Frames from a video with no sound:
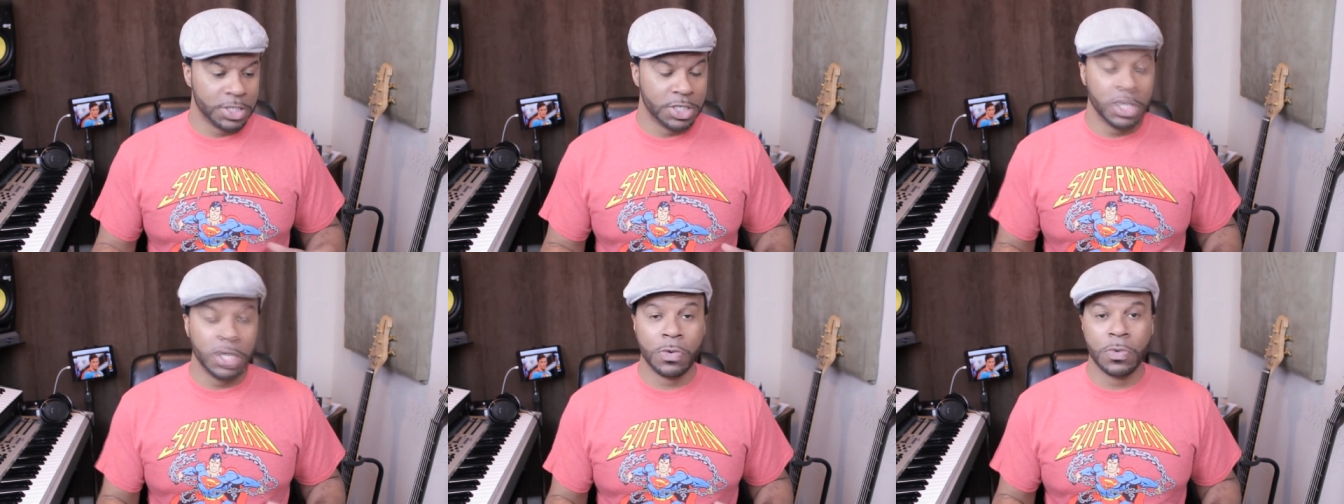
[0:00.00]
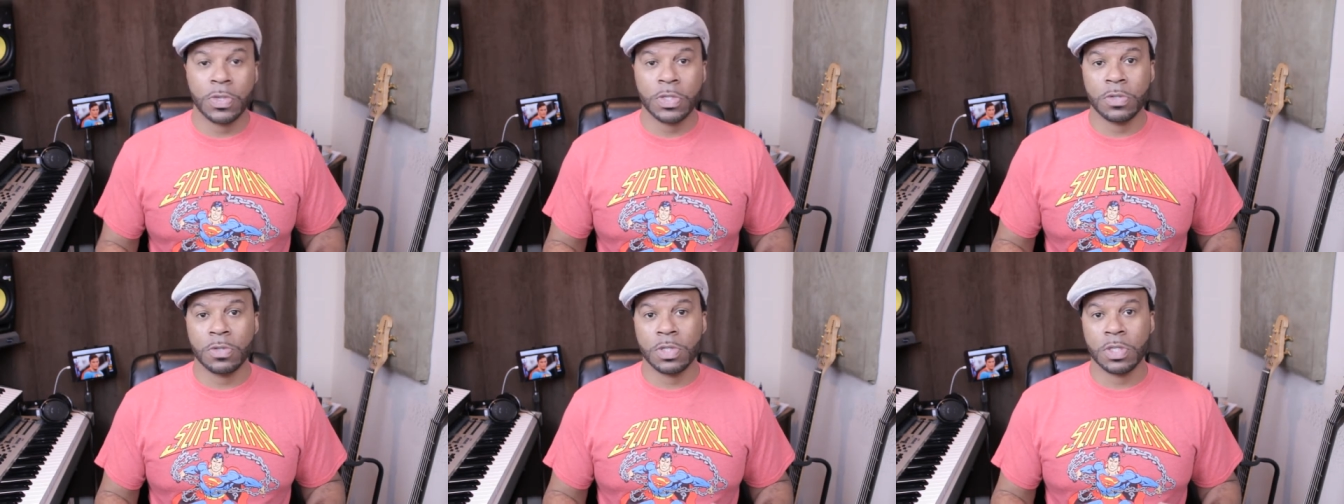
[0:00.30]

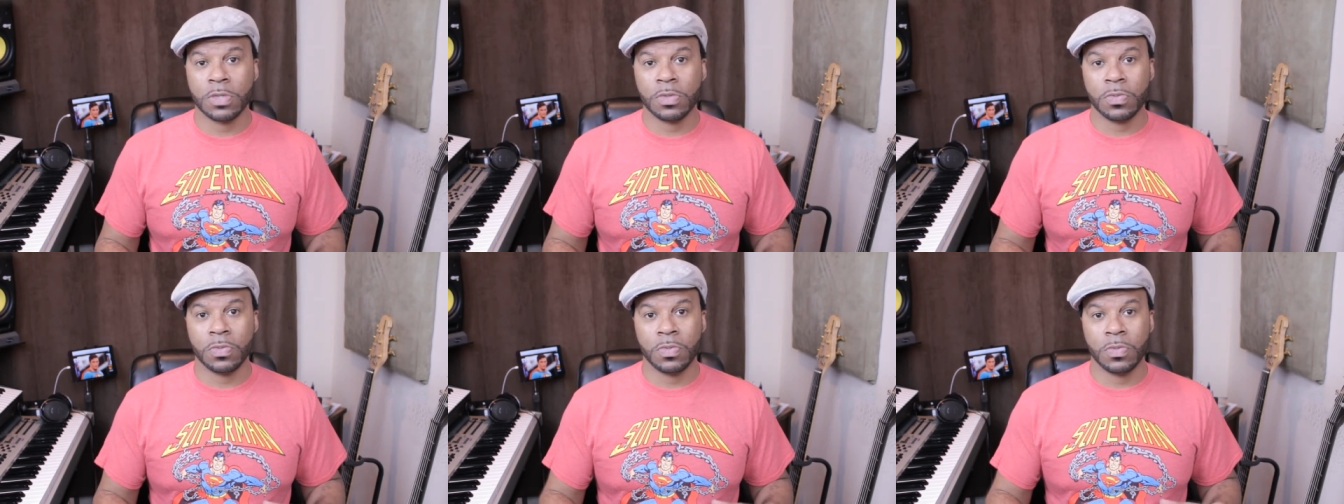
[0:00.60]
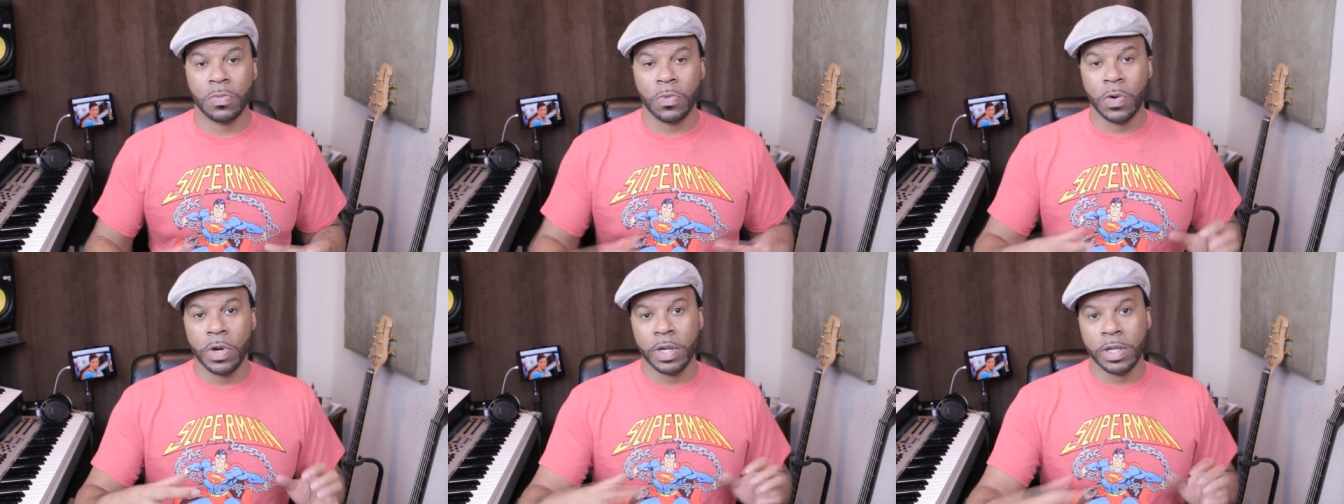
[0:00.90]
sequence was
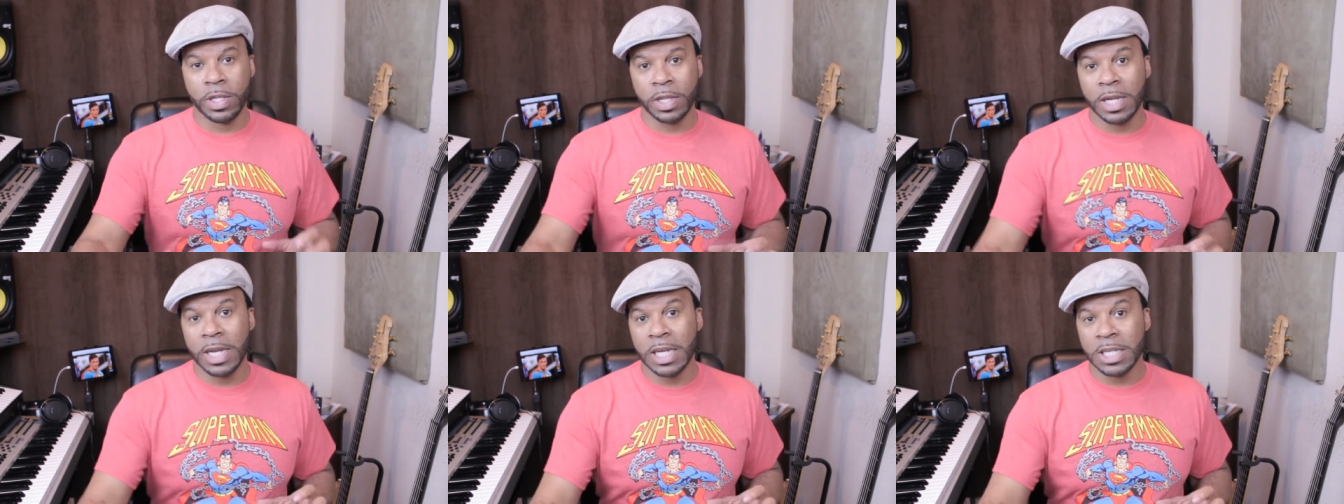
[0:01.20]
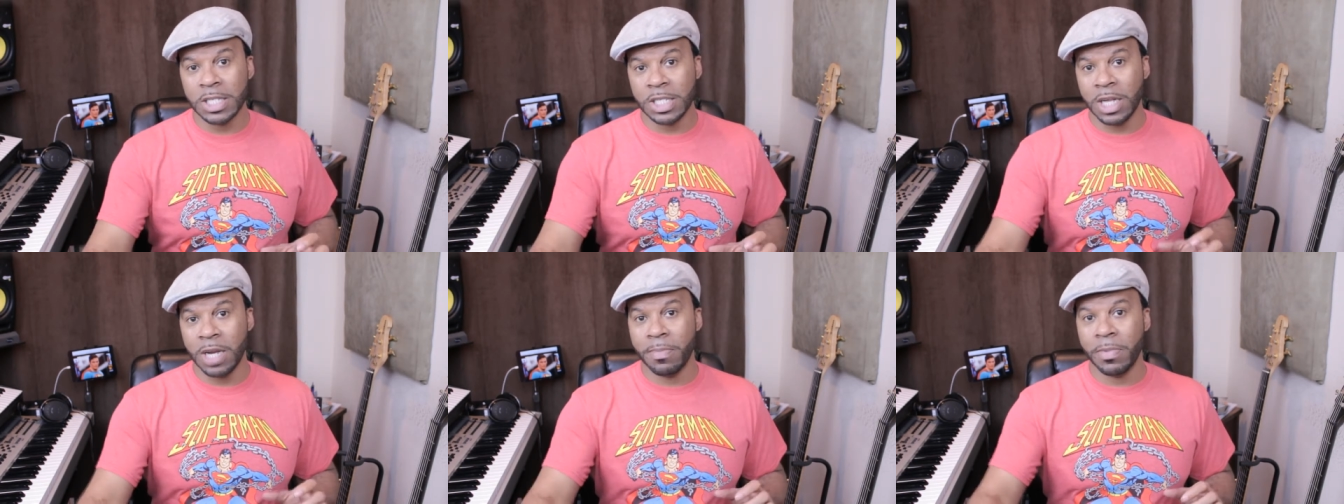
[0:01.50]
where the
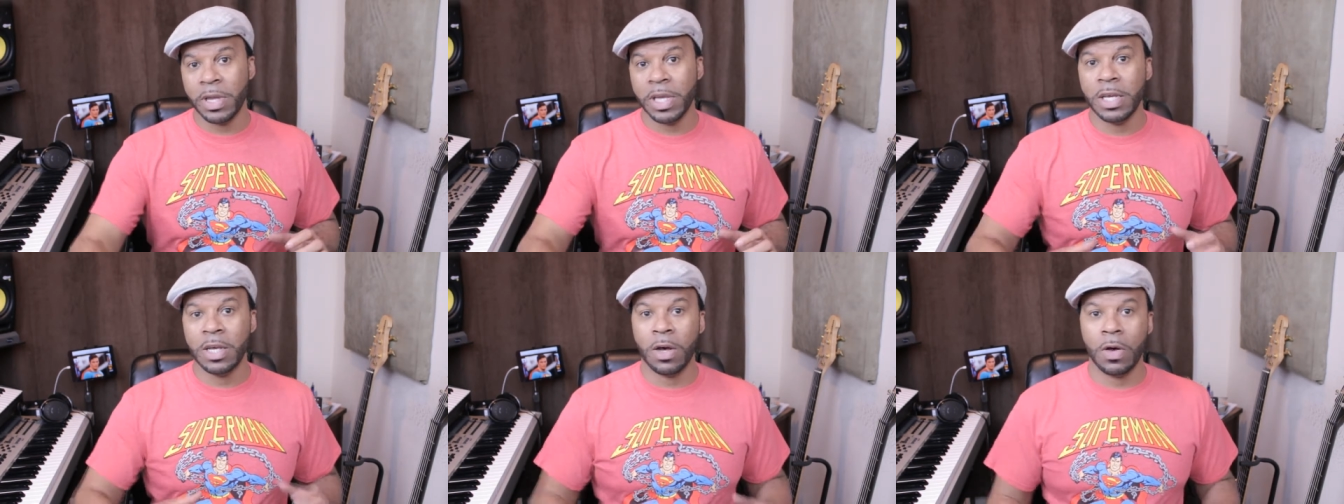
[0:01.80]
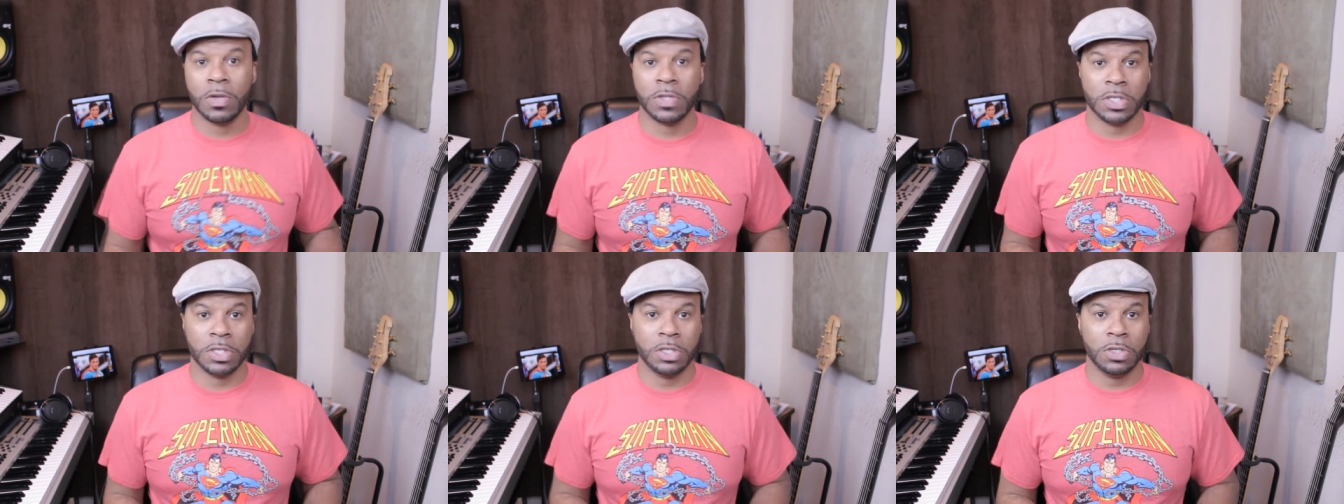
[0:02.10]
next chamber he
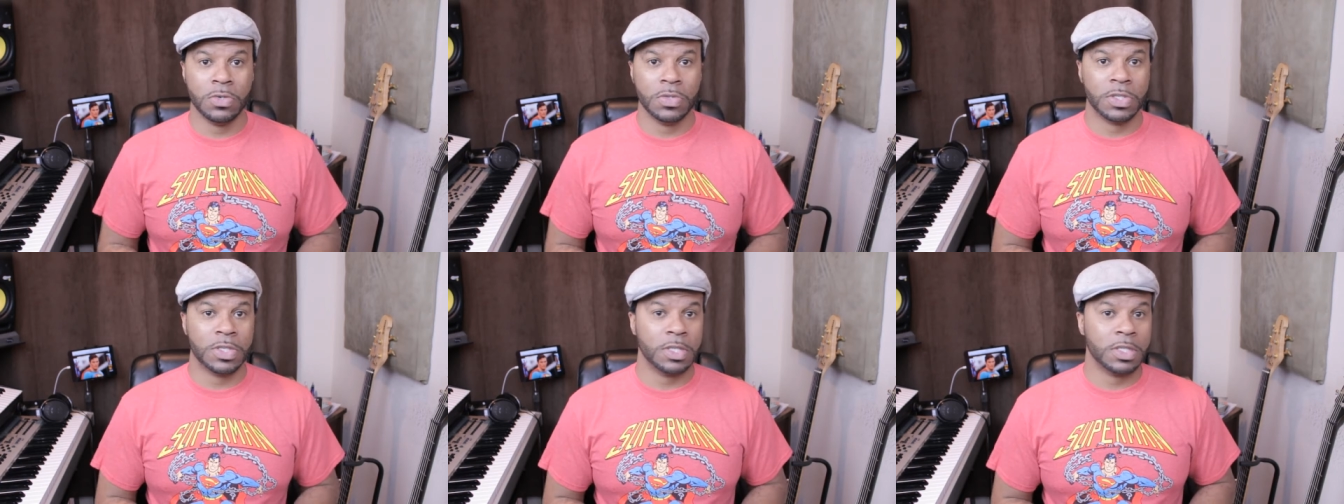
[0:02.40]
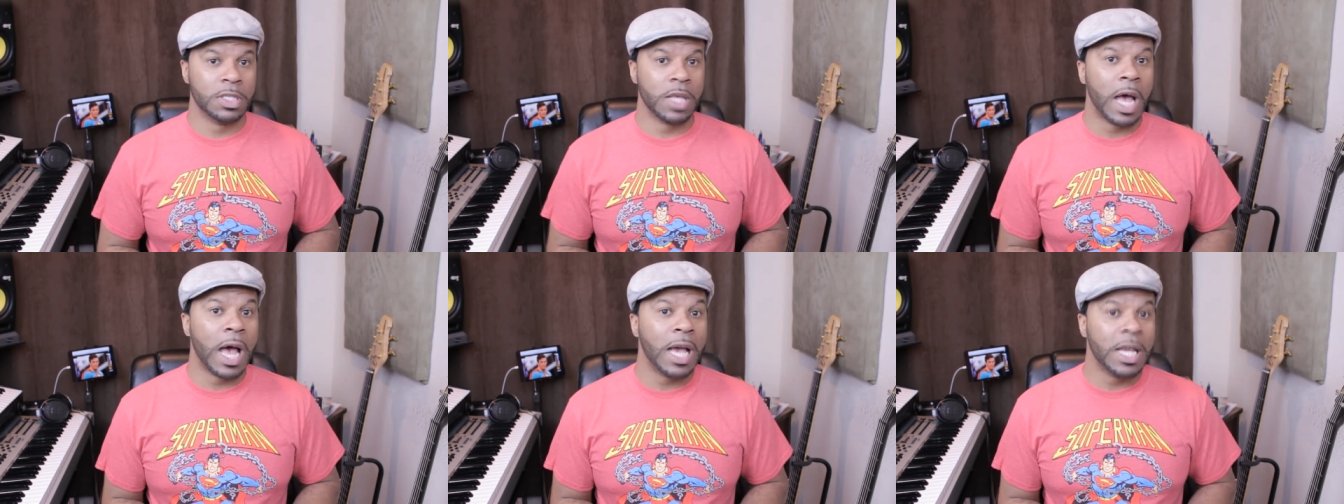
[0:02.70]
goes into is
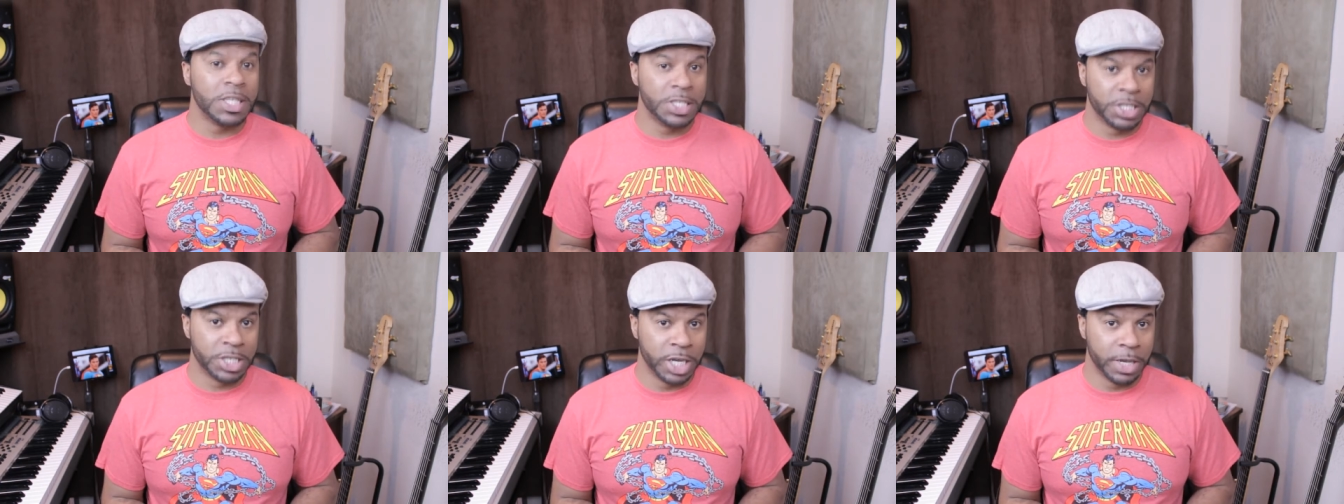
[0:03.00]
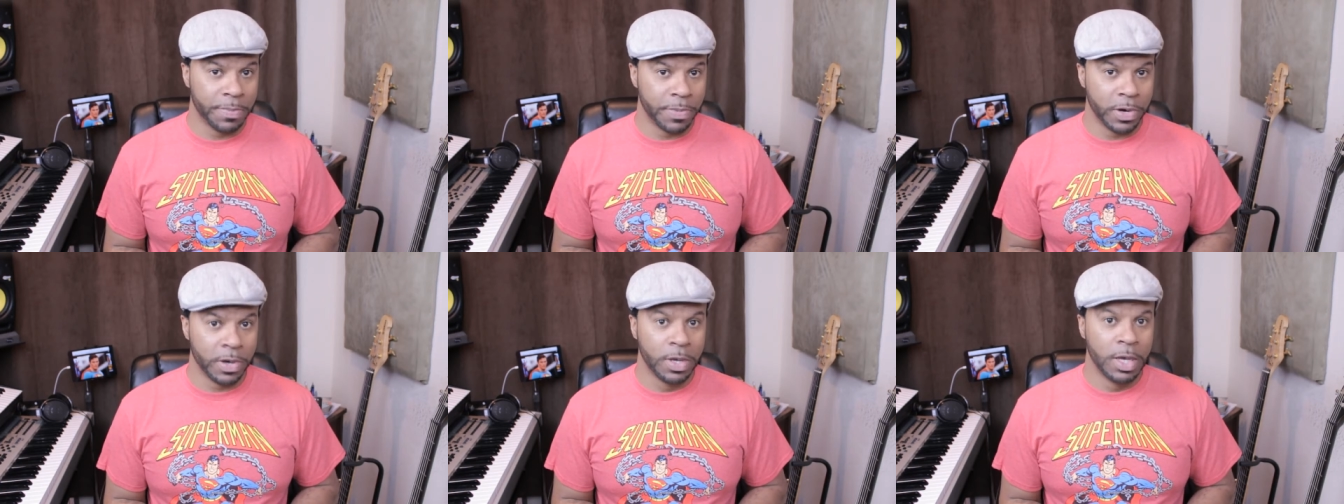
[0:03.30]
this ice
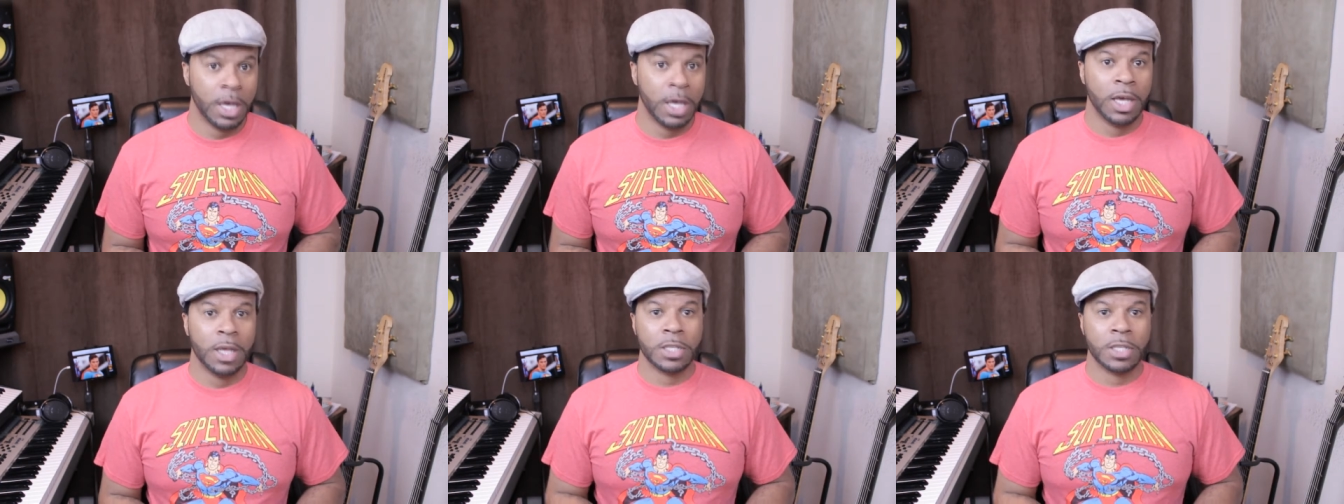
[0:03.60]
chamber.